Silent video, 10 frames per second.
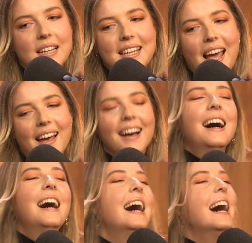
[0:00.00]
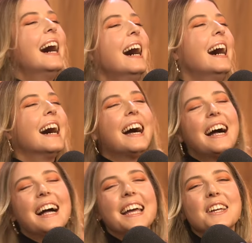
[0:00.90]
Yeah.
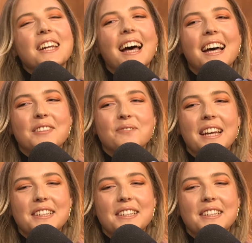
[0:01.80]
it um,